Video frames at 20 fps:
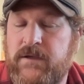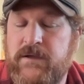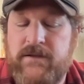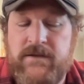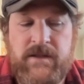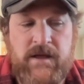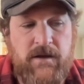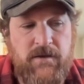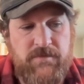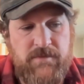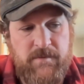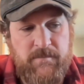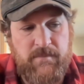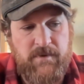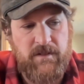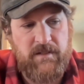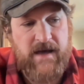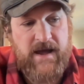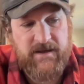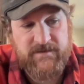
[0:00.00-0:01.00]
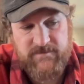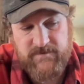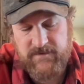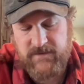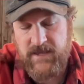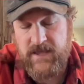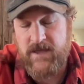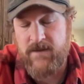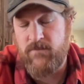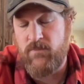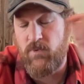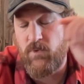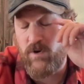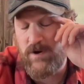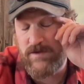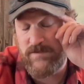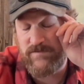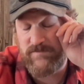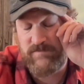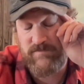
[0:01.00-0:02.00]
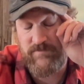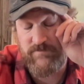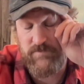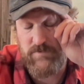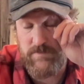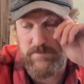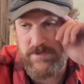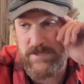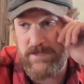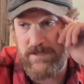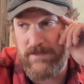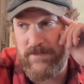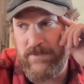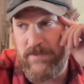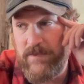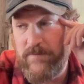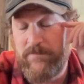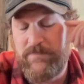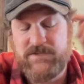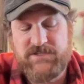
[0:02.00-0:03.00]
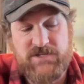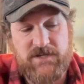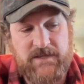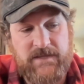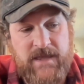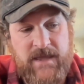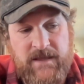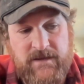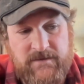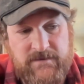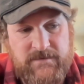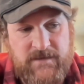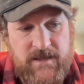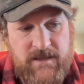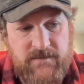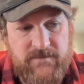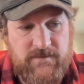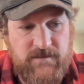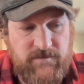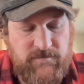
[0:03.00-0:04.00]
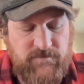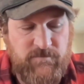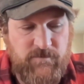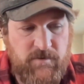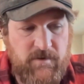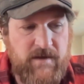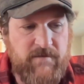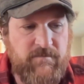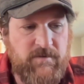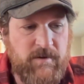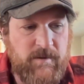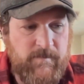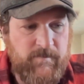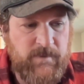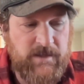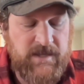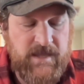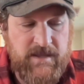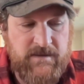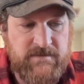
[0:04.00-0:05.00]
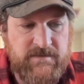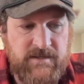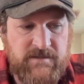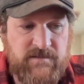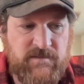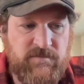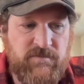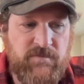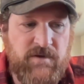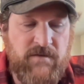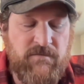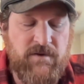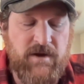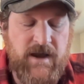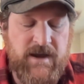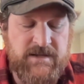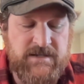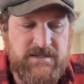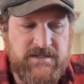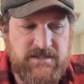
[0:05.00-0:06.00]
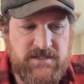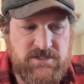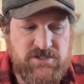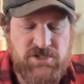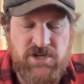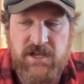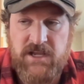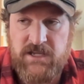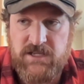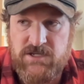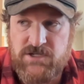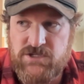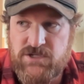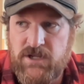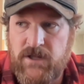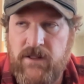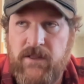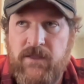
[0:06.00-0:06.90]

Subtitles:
Now, the meloxicam was for me, but you can't take this forever. I can't take this forever. I need to change